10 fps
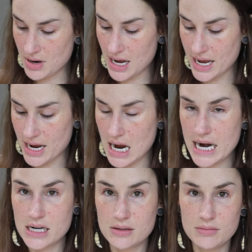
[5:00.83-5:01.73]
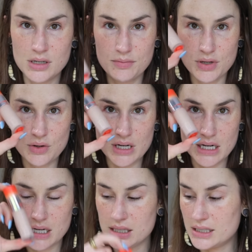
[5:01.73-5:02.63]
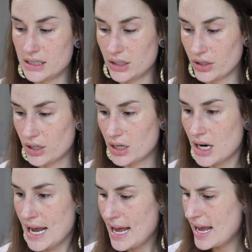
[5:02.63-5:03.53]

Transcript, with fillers: my Item Beauty Concealer,